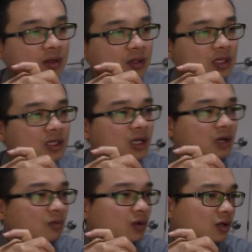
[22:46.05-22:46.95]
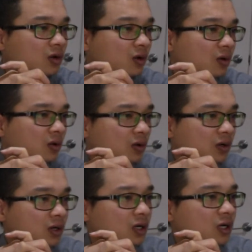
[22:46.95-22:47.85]
there's another one called
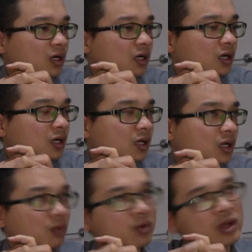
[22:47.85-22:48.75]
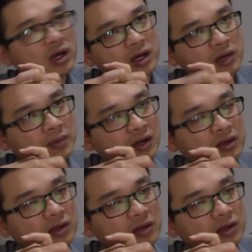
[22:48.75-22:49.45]
that we heard about